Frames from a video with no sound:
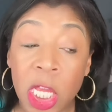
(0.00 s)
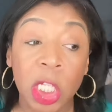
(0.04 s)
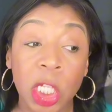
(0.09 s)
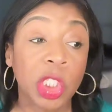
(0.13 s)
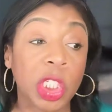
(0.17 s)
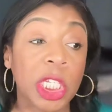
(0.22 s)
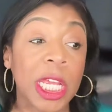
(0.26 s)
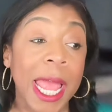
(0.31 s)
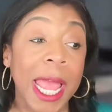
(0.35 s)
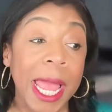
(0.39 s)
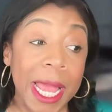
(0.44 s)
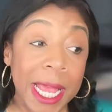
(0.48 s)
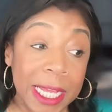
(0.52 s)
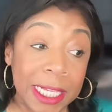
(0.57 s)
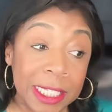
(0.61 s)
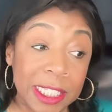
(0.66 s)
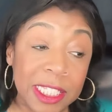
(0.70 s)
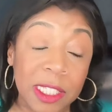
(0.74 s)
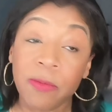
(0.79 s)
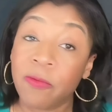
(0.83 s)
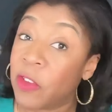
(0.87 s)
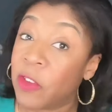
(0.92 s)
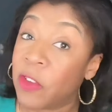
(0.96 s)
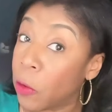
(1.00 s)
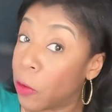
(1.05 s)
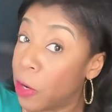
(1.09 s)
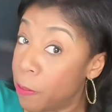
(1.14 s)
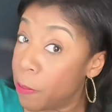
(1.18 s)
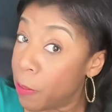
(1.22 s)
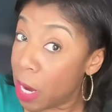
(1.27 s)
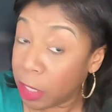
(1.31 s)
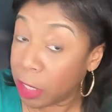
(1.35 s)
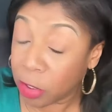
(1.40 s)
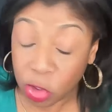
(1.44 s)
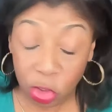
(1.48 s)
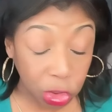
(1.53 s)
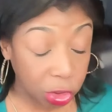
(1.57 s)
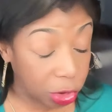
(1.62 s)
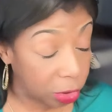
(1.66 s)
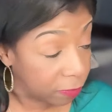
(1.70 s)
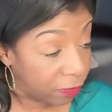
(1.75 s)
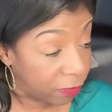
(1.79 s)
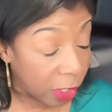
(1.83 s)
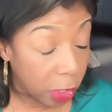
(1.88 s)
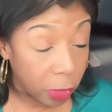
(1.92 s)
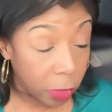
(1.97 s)
She has very
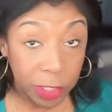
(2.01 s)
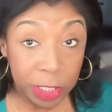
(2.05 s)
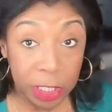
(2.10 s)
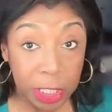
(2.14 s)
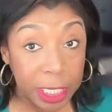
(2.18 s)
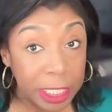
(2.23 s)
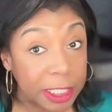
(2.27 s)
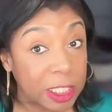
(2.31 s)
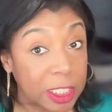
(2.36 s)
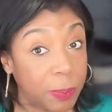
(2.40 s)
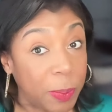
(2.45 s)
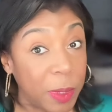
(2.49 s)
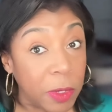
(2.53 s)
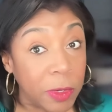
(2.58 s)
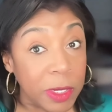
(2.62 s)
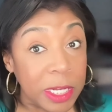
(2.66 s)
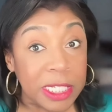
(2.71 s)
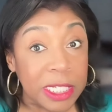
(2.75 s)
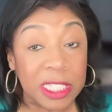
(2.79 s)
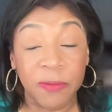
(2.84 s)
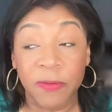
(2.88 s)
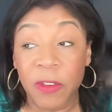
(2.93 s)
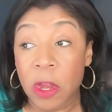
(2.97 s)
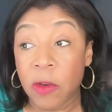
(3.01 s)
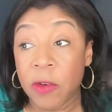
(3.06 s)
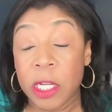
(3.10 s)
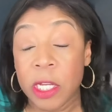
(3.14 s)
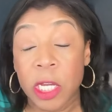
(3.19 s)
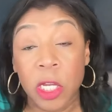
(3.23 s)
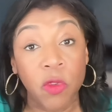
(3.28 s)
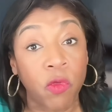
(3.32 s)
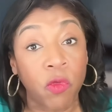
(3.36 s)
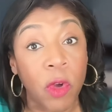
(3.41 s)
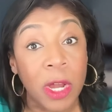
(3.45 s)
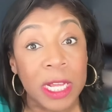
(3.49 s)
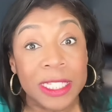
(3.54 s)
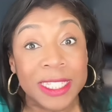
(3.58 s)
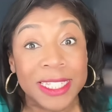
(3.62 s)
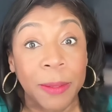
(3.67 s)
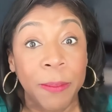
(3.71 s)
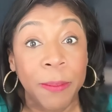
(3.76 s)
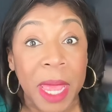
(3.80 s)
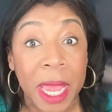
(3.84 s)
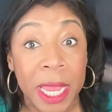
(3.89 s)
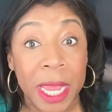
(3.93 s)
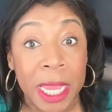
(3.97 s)
good experience, very good
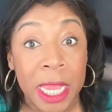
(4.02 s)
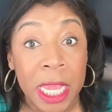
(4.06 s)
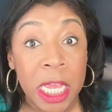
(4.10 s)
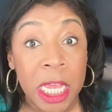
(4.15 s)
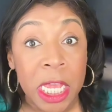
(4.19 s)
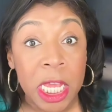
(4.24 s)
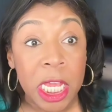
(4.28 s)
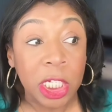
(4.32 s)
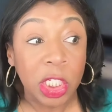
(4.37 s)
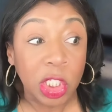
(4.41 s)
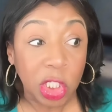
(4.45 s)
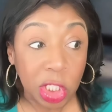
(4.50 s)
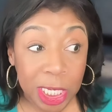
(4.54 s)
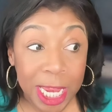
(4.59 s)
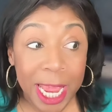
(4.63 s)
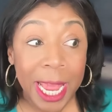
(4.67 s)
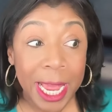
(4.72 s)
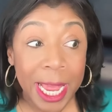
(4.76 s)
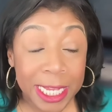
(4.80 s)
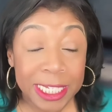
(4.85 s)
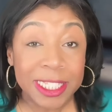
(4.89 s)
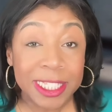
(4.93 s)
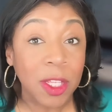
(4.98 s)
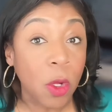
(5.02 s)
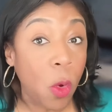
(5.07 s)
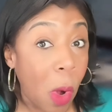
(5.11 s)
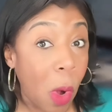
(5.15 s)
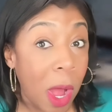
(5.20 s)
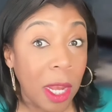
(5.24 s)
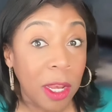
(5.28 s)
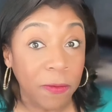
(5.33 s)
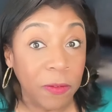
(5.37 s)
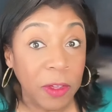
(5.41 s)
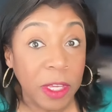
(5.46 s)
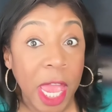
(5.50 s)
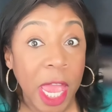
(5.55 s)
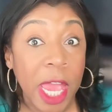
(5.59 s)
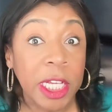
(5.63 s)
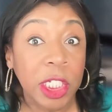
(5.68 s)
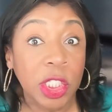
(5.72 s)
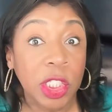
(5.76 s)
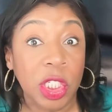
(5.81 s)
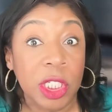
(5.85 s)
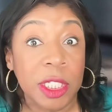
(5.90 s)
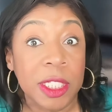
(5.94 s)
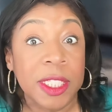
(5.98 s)
resume. She has the
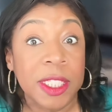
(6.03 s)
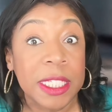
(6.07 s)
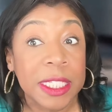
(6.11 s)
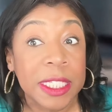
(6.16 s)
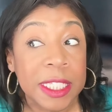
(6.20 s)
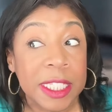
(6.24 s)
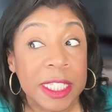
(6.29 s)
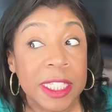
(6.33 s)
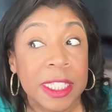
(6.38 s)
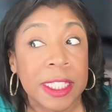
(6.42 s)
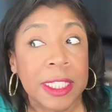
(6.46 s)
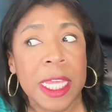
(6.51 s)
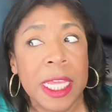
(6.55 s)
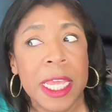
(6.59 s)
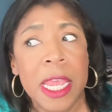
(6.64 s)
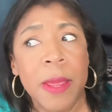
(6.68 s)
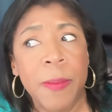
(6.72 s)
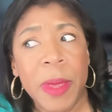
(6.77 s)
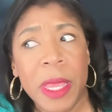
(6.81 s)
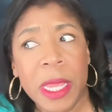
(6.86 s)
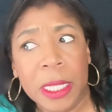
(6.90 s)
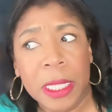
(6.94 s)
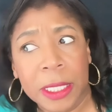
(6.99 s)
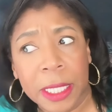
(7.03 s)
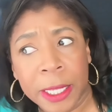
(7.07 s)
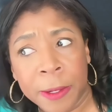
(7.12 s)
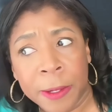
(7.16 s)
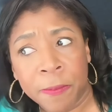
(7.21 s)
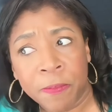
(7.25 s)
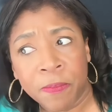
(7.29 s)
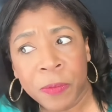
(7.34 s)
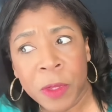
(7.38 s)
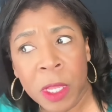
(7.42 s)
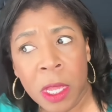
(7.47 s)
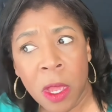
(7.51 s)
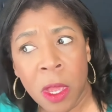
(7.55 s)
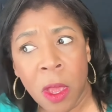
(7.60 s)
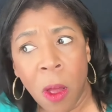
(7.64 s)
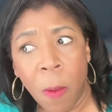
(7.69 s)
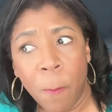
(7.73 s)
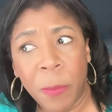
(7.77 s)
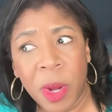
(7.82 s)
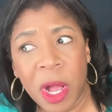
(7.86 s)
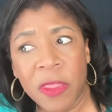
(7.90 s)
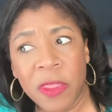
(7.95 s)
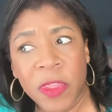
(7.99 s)
qualifications, seemingly,
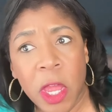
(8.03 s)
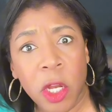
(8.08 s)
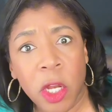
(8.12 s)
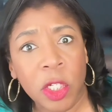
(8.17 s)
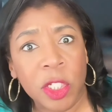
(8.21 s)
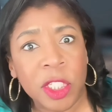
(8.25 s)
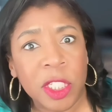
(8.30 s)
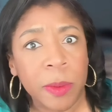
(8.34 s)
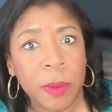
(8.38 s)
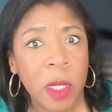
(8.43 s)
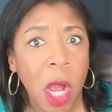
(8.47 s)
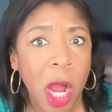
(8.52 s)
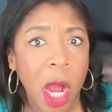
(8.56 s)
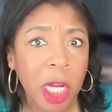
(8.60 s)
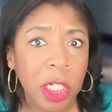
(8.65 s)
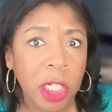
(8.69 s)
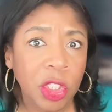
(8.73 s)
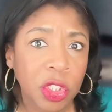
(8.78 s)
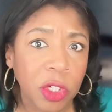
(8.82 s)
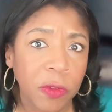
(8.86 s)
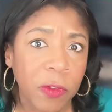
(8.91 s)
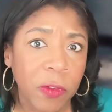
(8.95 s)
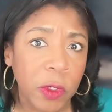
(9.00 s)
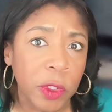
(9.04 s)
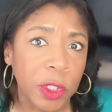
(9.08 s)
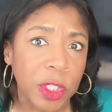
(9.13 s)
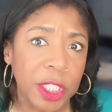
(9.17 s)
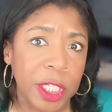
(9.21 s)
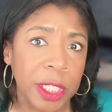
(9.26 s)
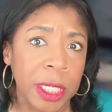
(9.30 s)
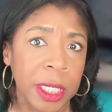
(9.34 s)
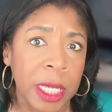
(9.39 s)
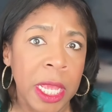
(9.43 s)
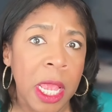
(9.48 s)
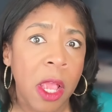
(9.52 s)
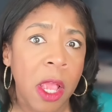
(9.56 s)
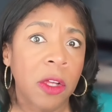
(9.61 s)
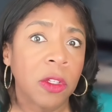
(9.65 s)
but there's some controversy.